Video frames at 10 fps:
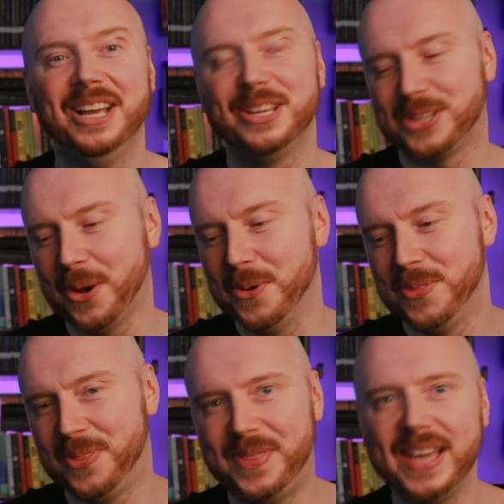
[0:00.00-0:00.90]
So,
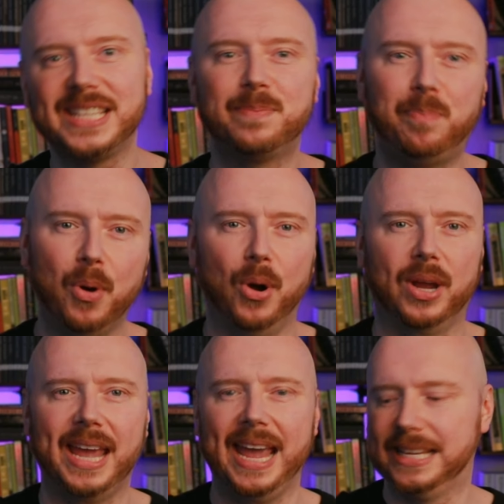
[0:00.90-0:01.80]
this
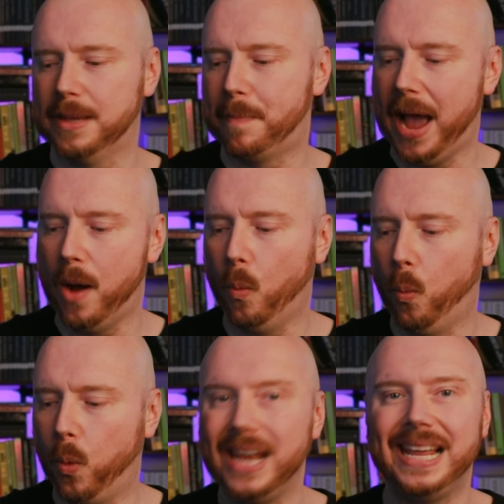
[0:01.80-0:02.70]
book is about
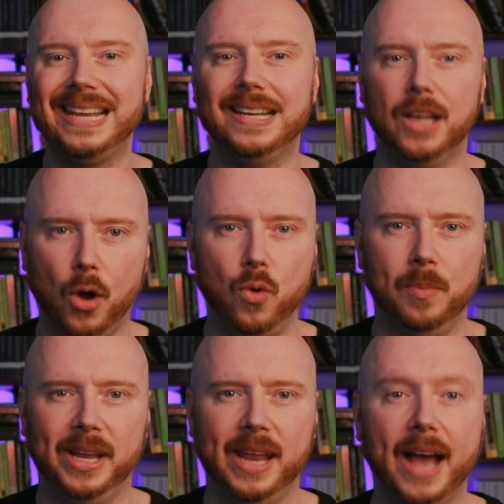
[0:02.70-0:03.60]
Willy
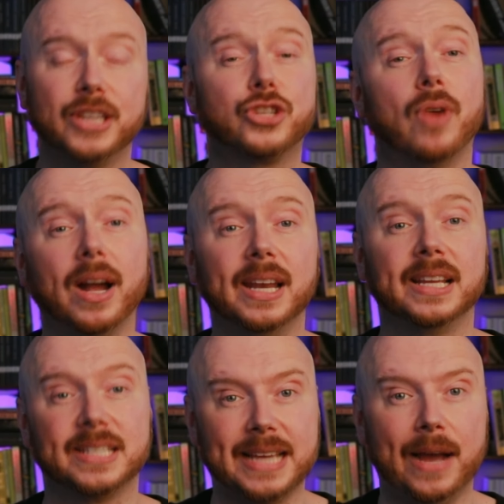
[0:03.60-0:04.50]
Loman, a
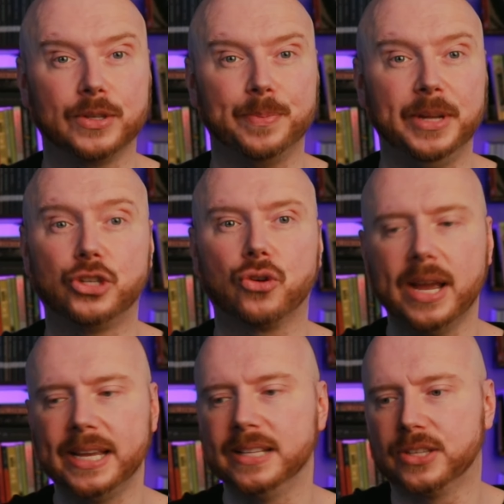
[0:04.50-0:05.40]
struggling salesman
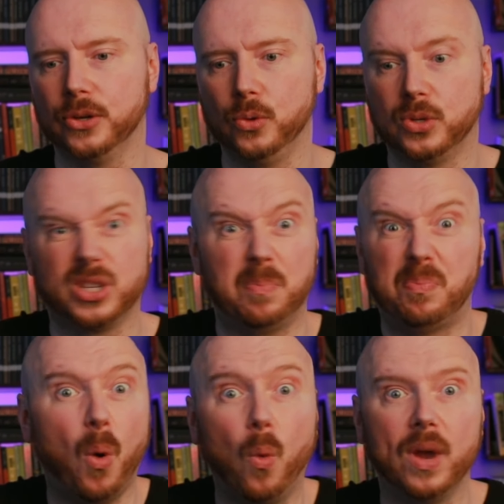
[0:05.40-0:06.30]
trying to
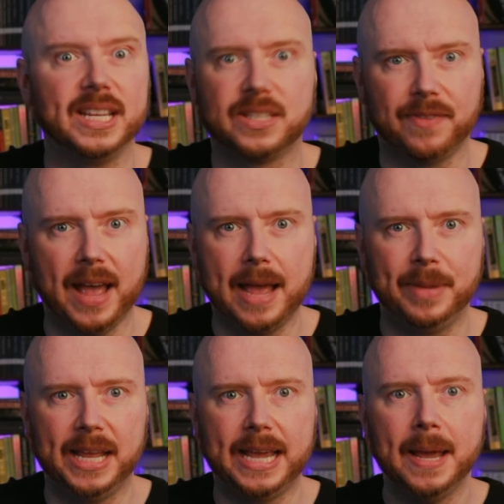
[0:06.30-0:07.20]
support his
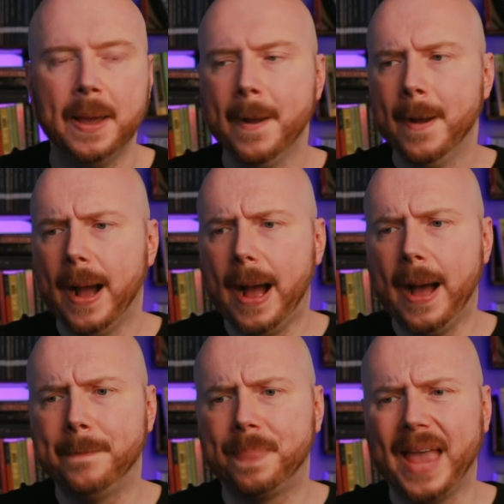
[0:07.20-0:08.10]
family.
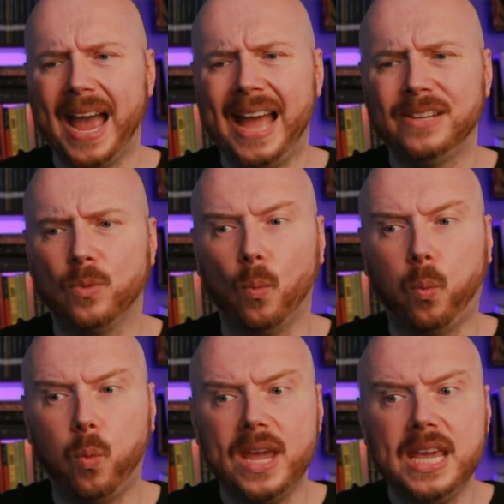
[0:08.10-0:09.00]
Um, and
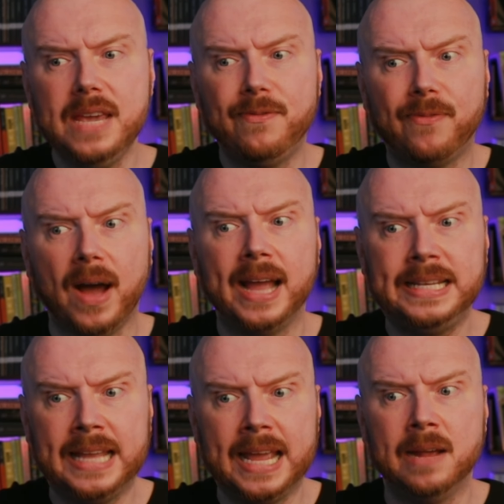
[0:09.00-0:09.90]
we
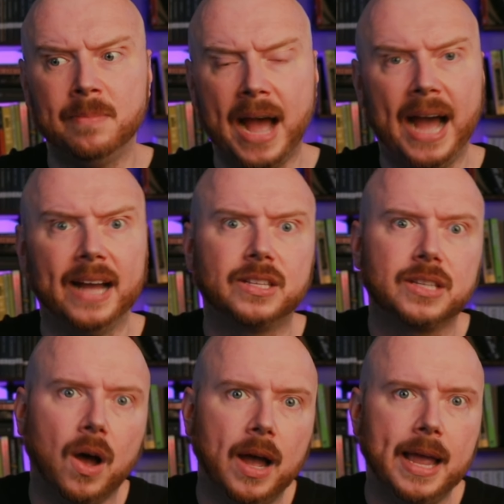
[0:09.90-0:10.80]
find him at a
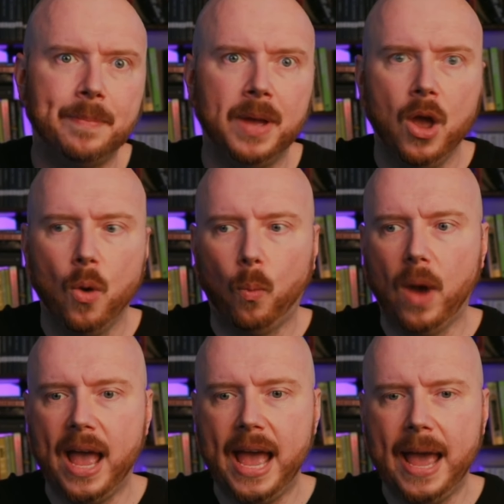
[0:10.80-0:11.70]
time
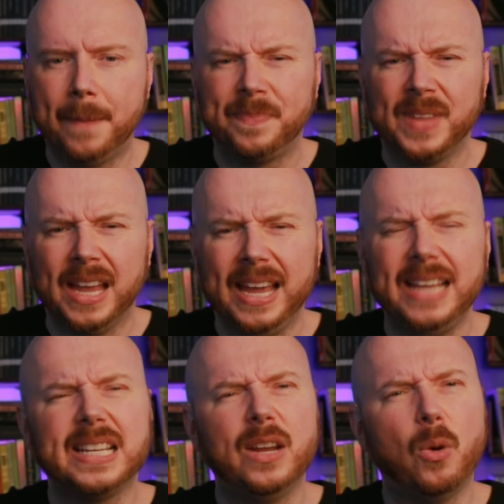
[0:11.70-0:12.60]
where
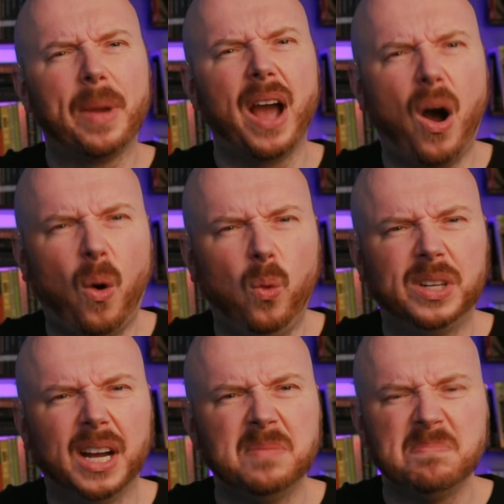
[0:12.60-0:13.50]
he's a little bit
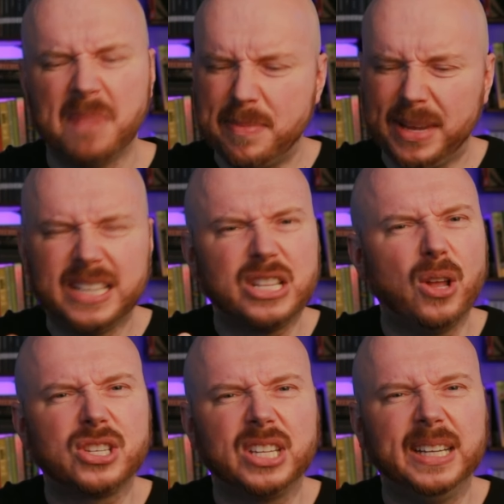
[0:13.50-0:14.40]
older. Maybe he's
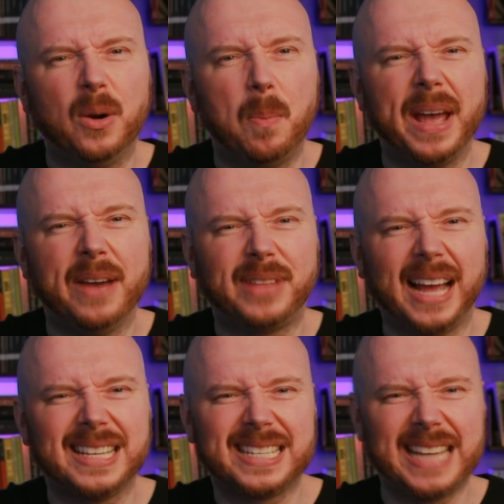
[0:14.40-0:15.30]
lost a little bit of
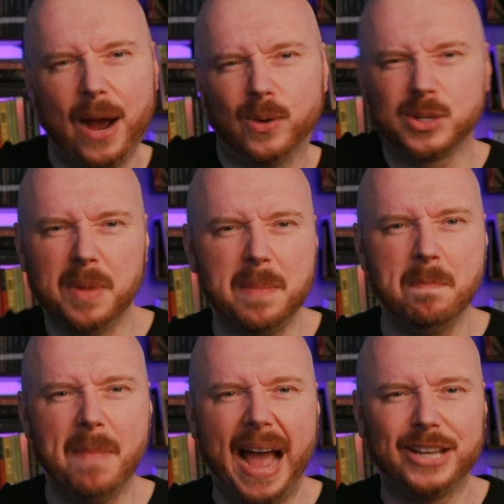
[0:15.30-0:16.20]
that
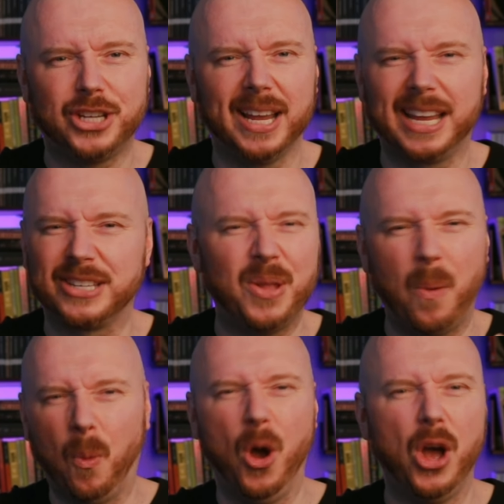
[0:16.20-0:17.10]
salesman magic. It's
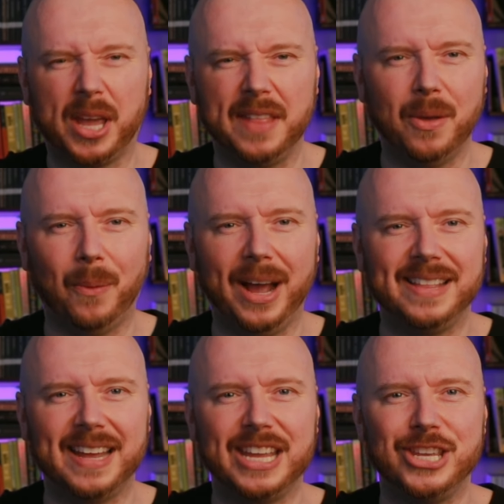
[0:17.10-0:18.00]
not working the way
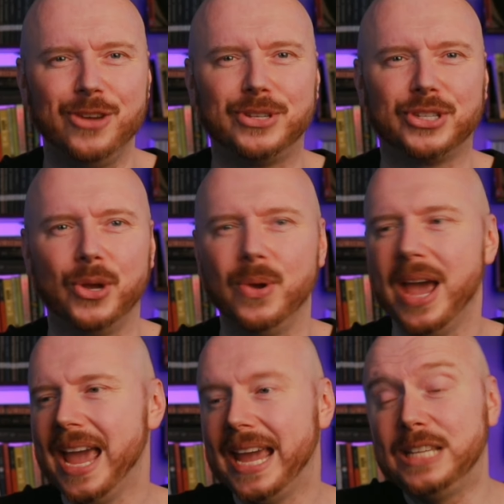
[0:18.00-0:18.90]
that it used to.
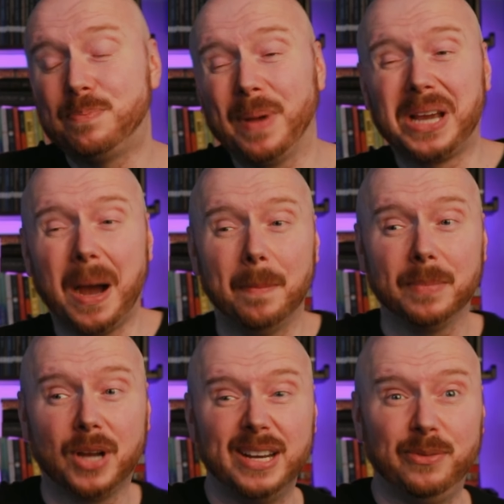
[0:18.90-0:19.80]
He's
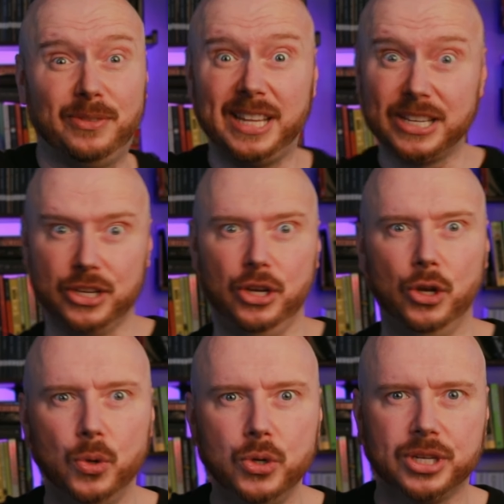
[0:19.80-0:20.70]
become kind of
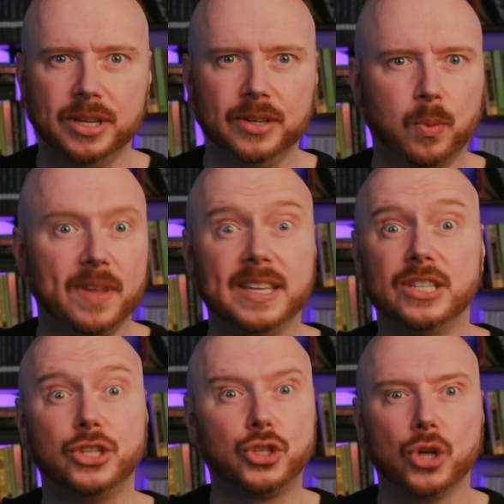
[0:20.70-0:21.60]
disillusioned with
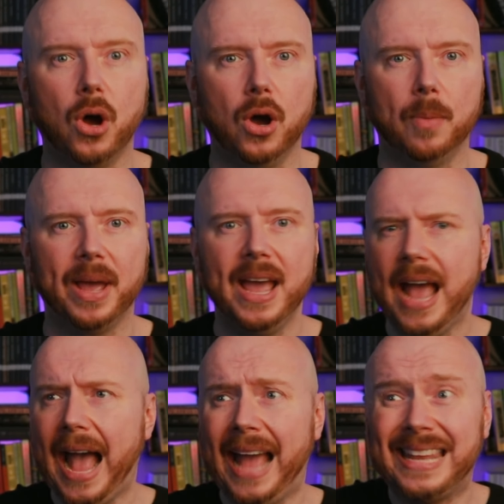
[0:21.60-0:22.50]
his job
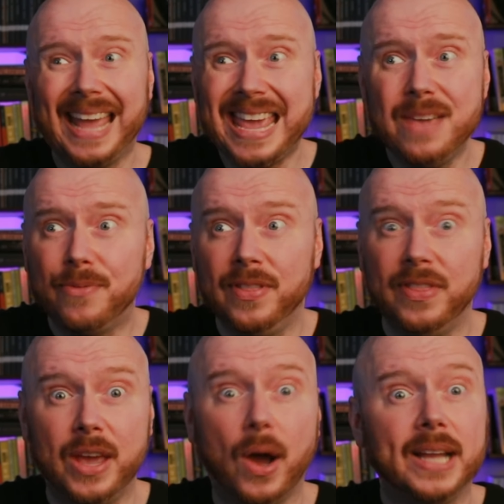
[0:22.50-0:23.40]
and even
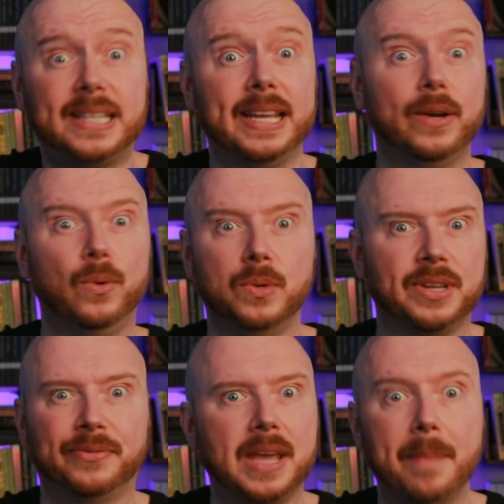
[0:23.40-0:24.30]
the ideals
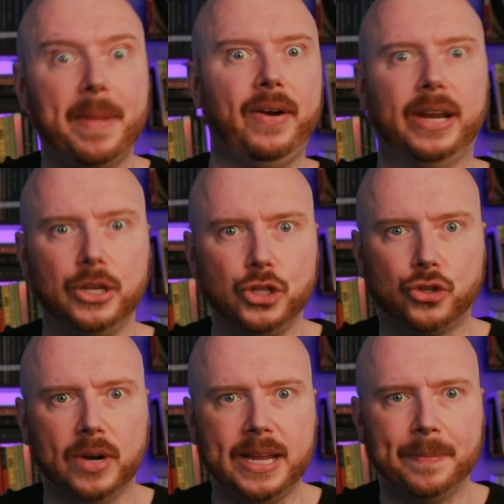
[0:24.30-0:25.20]
of the American
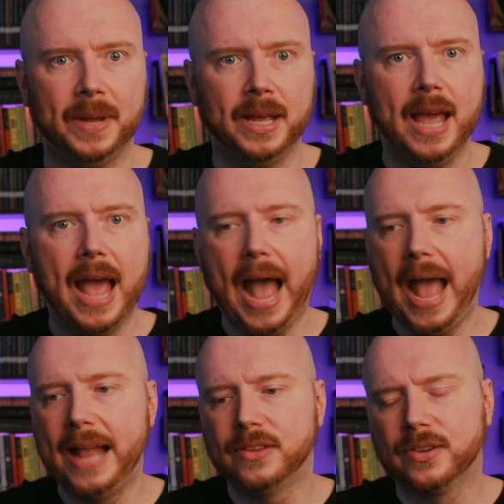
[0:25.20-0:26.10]
dream.
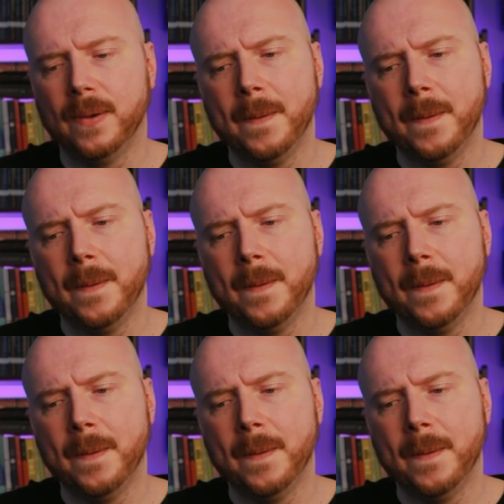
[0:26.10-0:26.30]
And